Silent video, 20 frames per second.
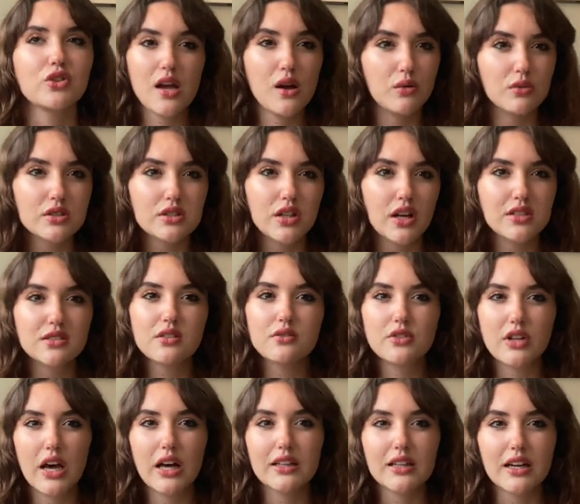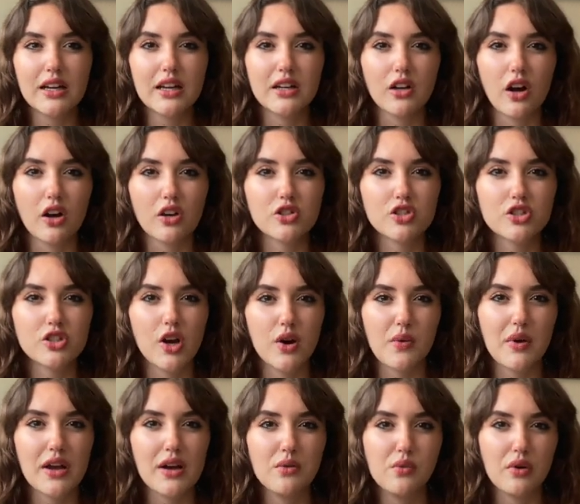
It was lots of telling and not showing.